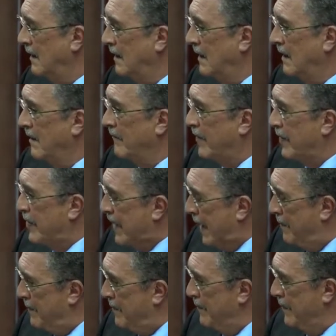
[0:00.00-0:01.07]
for
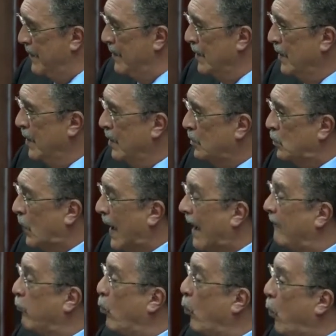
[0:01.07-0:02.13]
them to
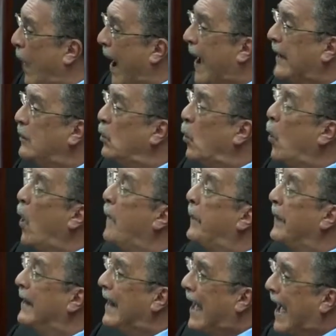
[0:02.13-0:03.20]
have wide
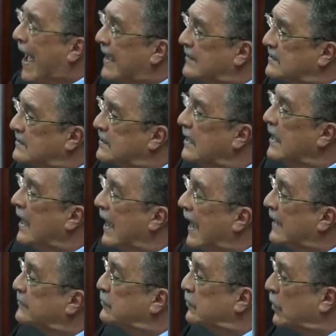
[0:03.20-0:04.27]
open eyes as
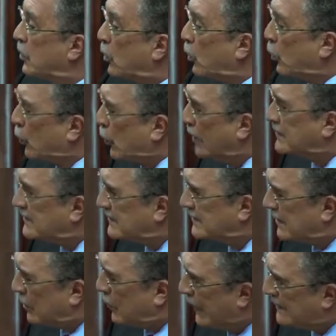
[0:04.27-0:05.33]
to the
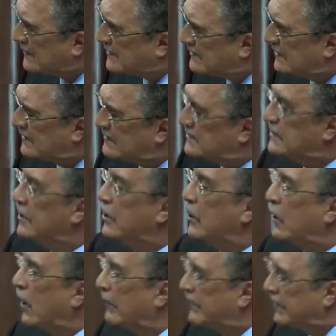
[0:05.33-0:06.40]
consequences
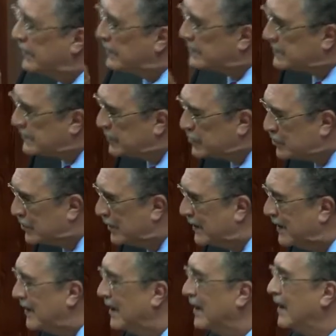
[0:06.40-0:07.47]
of the decision
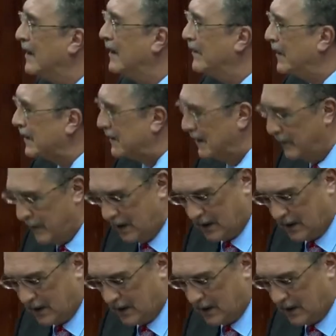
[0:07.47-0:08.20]
that they're making.